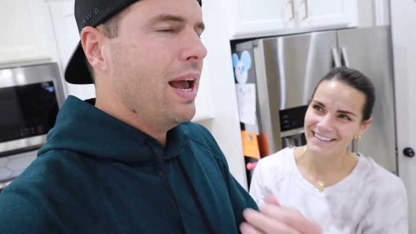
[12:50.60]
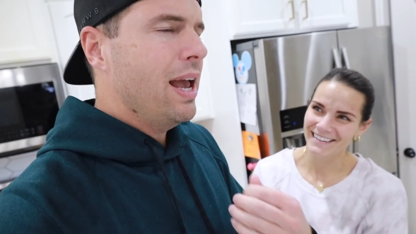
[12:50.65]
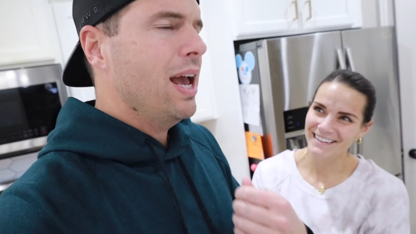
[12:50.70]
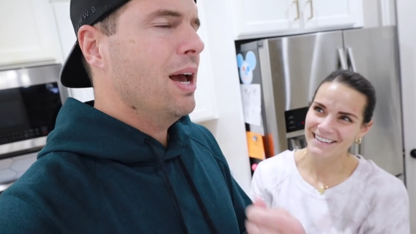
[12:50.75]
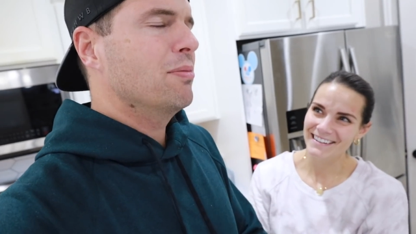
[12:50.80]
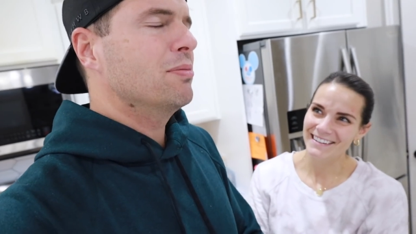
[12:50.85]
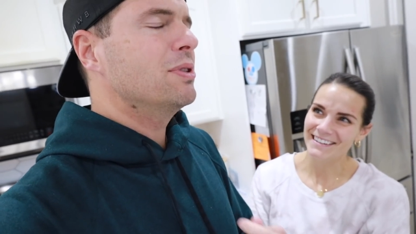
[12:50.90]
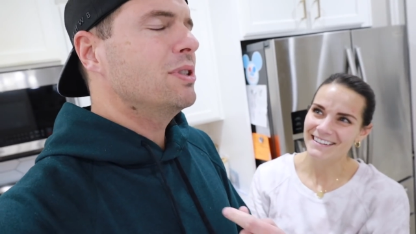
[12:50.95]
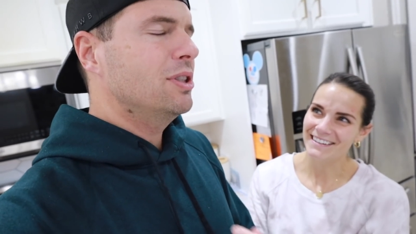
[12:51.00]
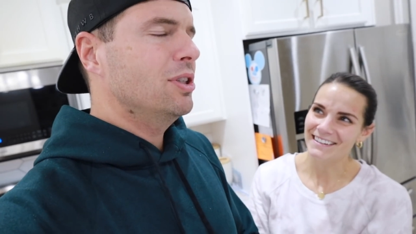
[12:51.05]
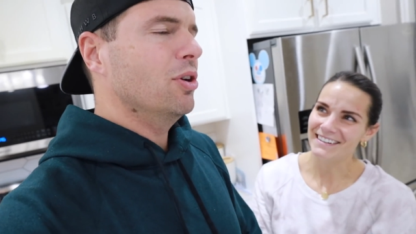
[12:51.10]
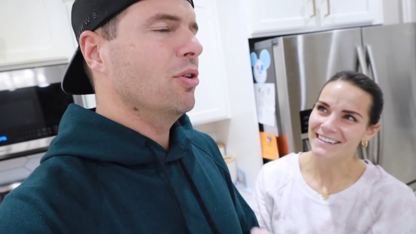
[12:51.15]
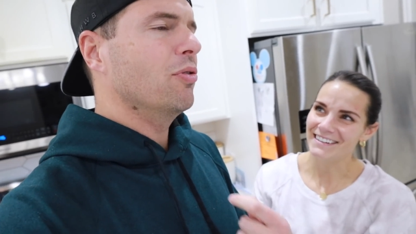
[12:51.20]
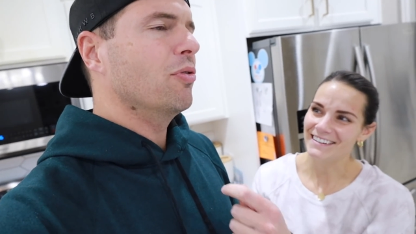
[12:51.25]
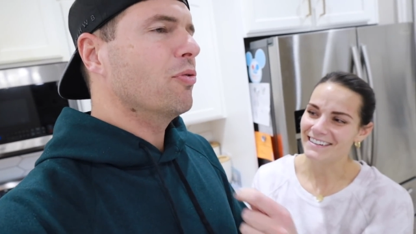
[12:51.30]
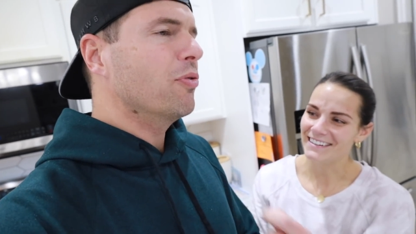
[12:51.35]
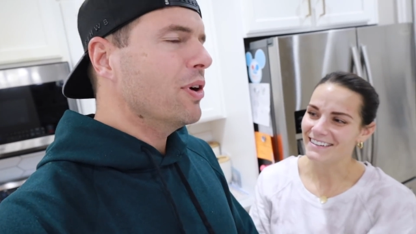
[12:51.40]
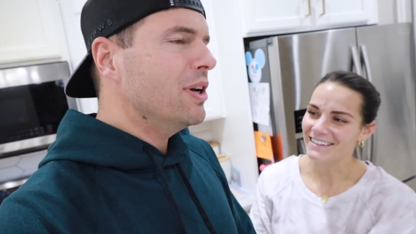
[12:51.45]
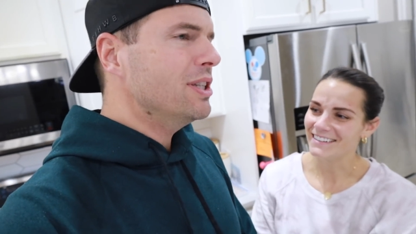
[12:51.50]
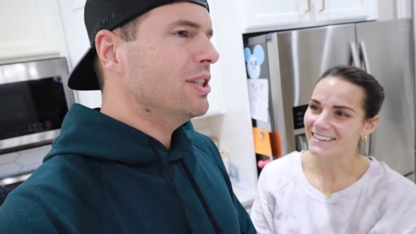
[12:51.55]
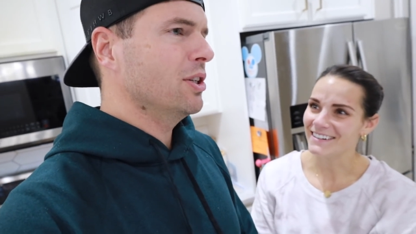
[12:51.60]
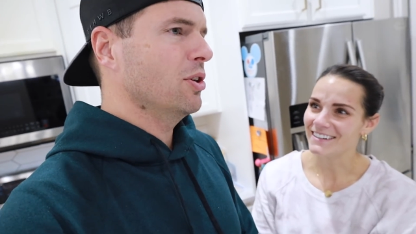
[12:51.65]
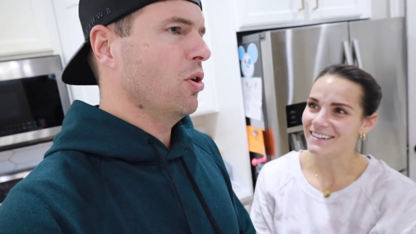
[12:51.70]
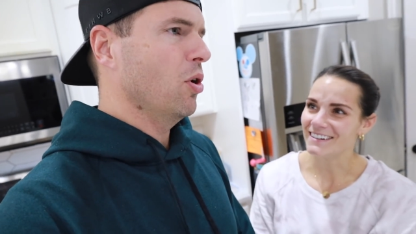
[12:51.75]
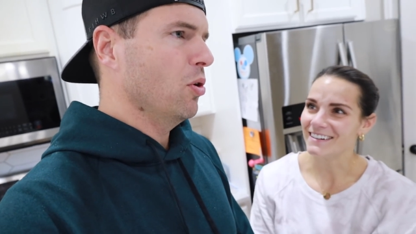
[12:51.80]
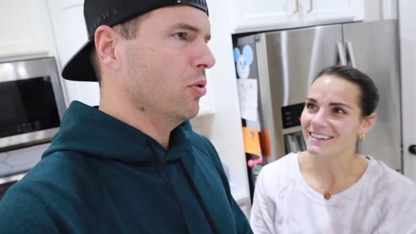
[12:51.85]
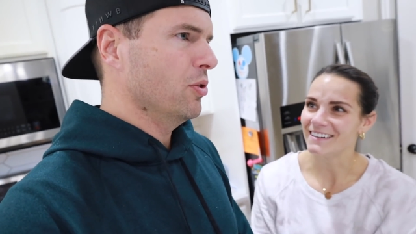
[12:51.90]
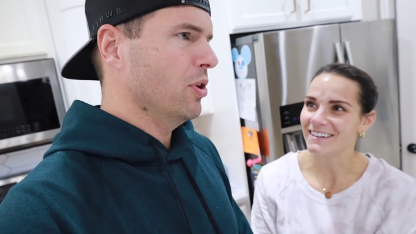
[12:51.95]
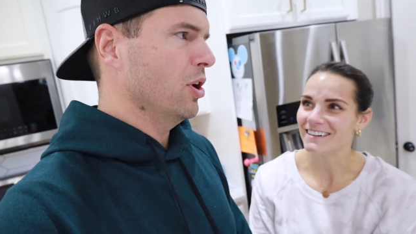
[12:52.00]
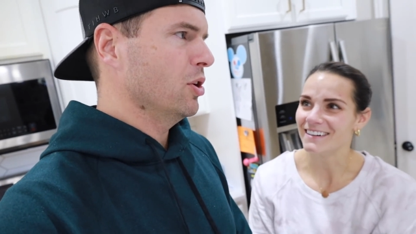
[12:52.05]
Speaker 1: I am still freezing
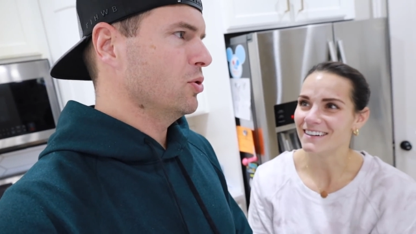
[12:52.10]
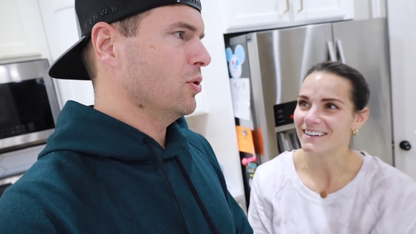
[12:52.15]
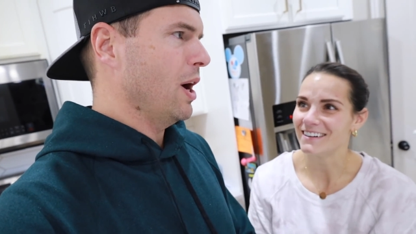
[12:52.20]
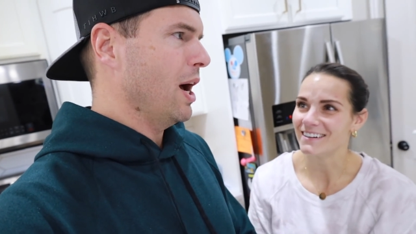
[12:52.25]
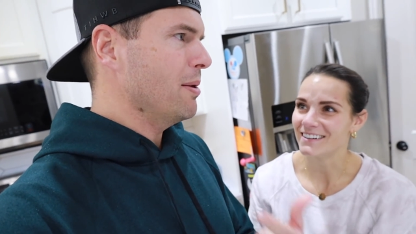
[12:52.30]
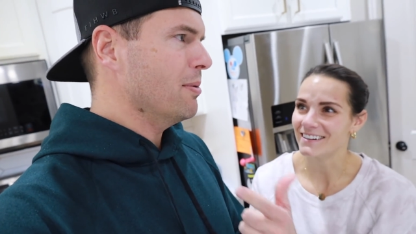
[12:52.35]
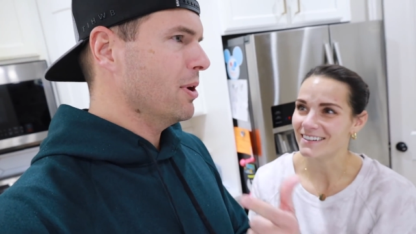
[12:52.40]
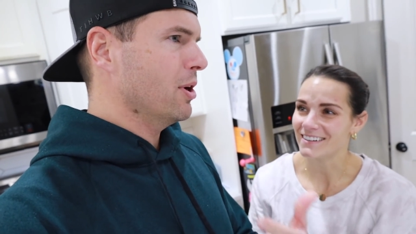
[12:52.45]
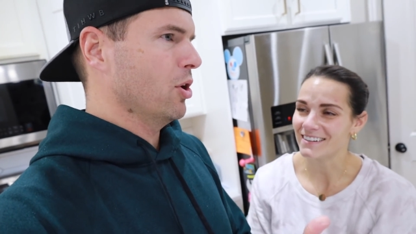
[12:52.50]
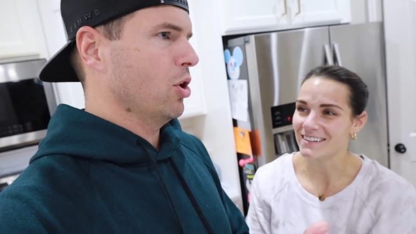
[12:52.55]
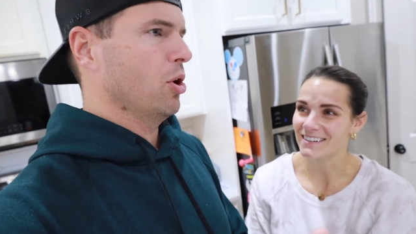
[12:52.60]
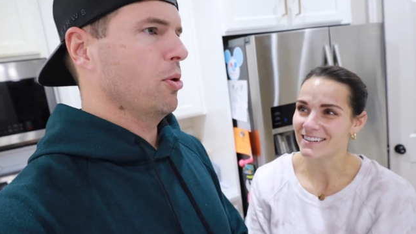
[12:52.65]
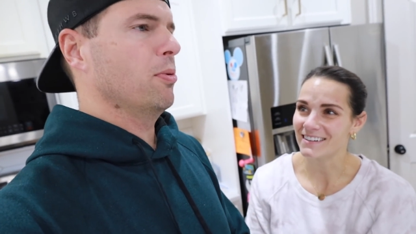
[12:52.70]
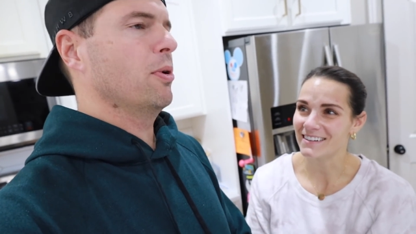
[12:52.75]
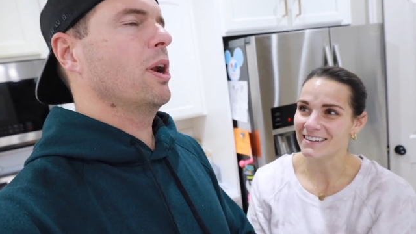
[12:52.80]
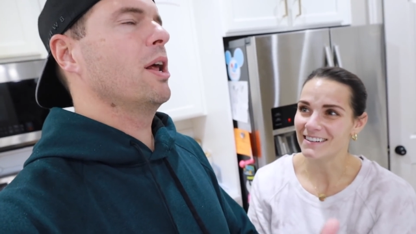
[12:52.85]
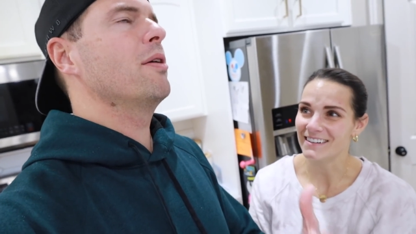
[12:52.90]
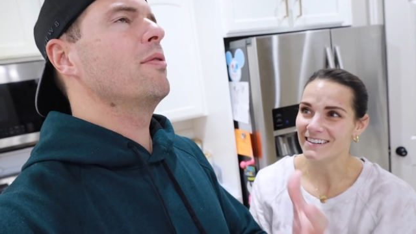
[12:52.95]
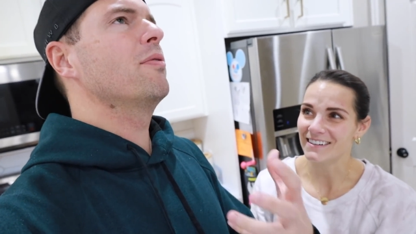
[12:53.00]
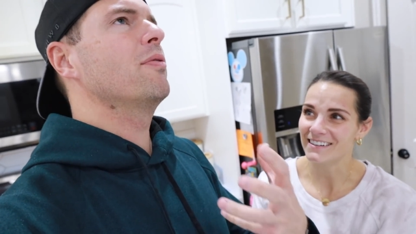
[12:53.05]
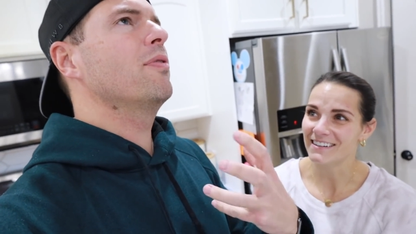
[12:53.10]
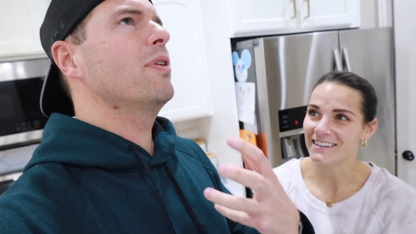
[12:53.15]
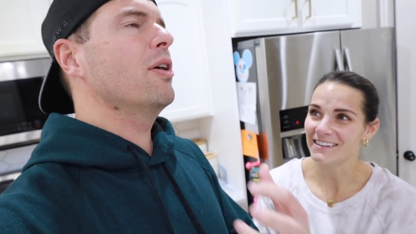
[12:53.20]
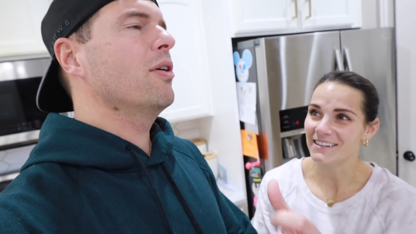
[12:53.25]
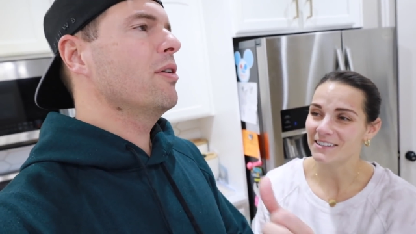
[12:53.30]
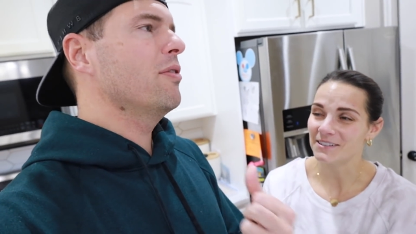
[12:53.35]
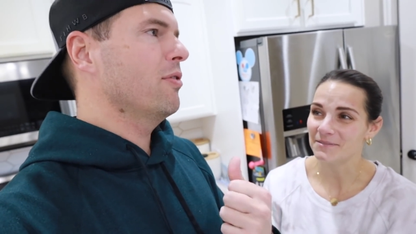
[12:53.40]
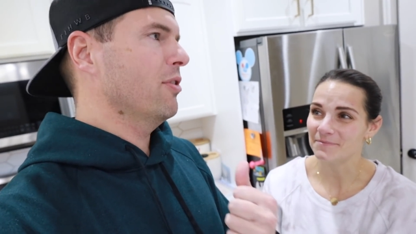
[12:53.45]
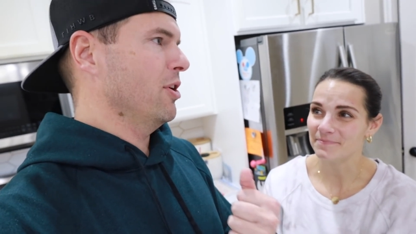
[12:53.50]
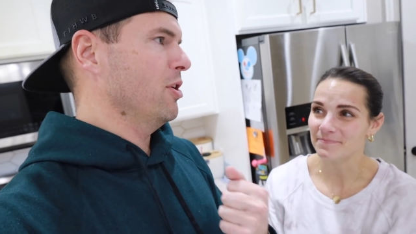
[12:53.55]
cold though, so I'm gonna go on a
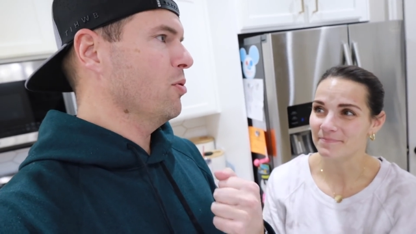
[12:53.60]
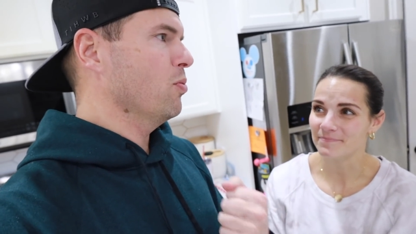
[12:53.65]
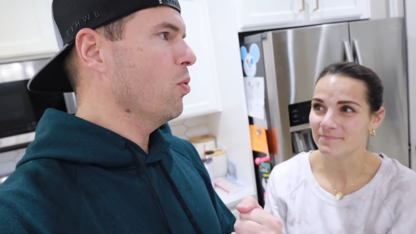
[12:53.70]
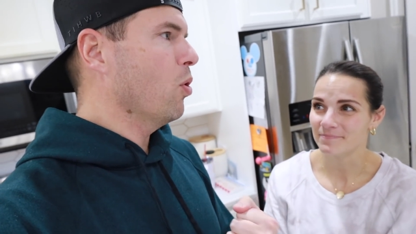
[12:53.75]
very, very